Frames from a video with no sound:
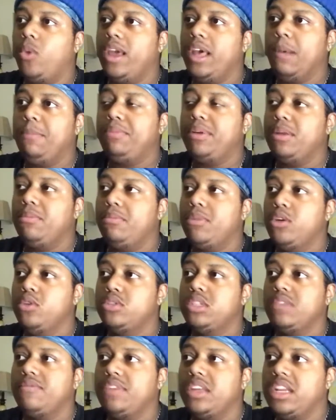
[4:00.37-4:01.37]
well put
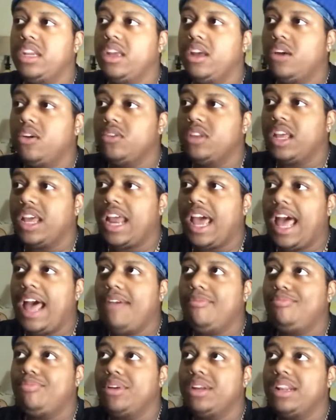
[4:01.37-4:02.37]
music video that
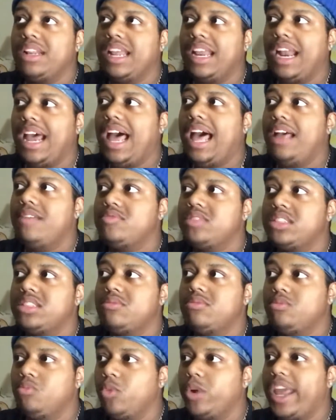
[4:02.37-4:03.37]
I've
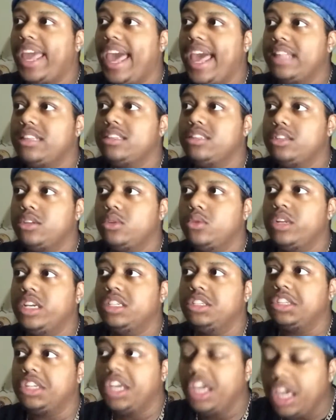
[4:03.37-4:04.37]
reacted to
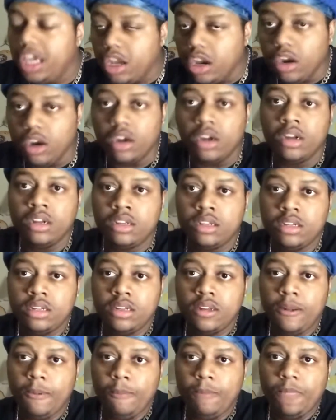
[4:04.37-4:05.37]
this year.
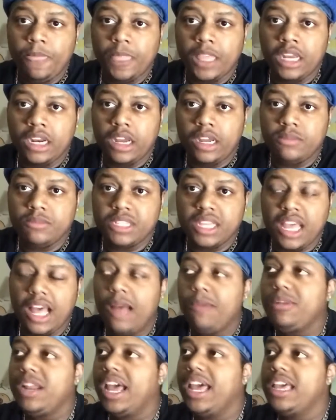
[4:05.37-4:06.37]
You know what I'm saying?
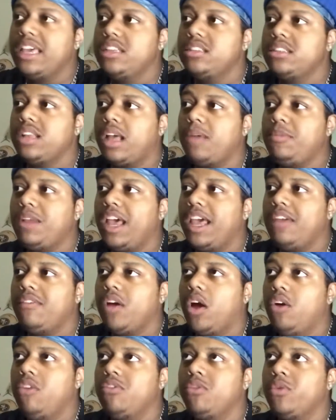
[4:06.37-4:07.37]
I'm not even
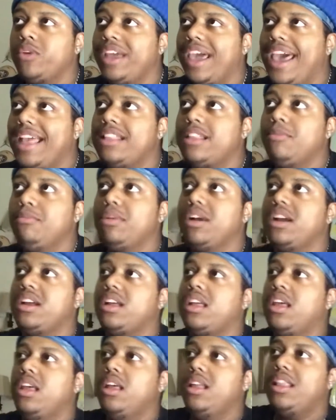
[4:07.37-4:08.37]
overreacting,
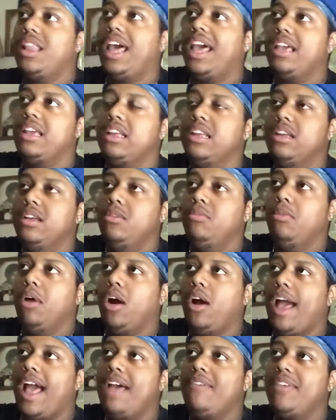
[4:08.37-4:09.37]
bro. Like,
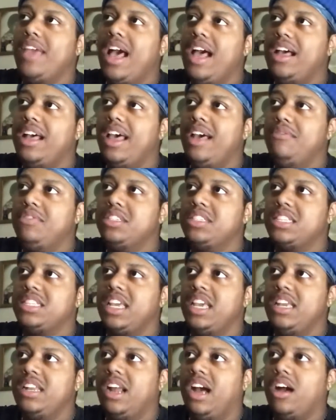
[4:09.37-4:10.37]
bro, have y'all ever
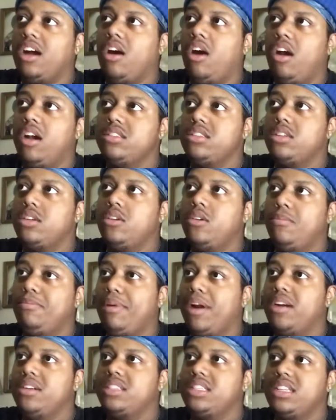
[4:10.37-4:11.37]
seen a cartoon
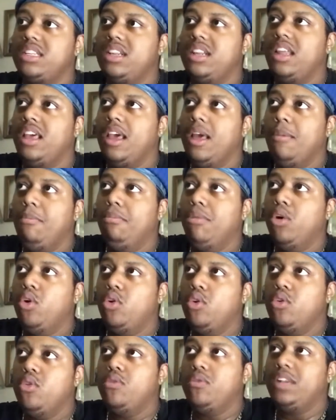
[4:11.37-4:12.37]
person
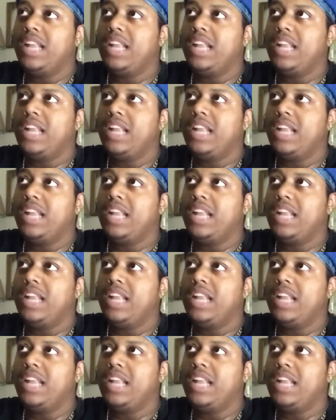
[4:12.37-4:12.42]
move